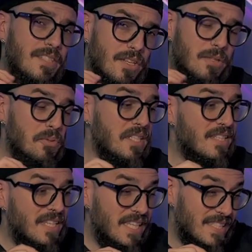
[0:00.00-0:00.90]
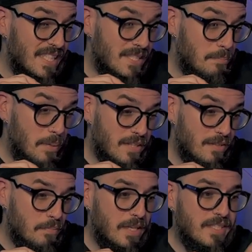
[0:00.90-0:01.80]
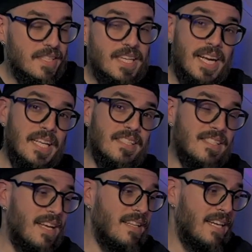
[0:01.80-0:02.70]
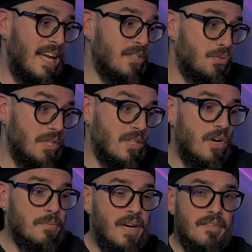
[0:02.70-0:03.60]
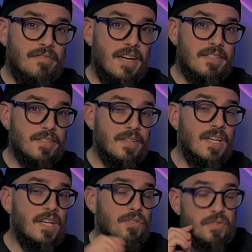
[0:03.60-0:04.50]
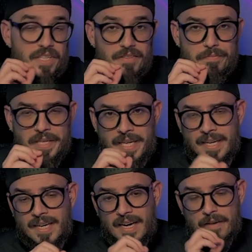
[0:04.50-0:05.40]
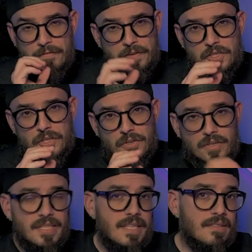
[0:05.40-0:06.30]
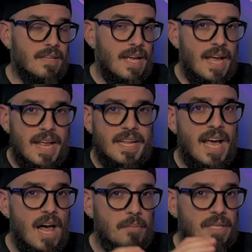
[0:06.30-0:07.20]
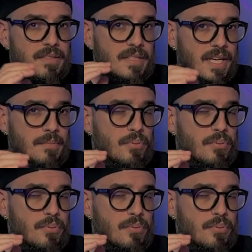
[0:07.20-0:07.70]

the other reason is this bit of plastic that I install and I drill on my visor to give me a feature that any helmet can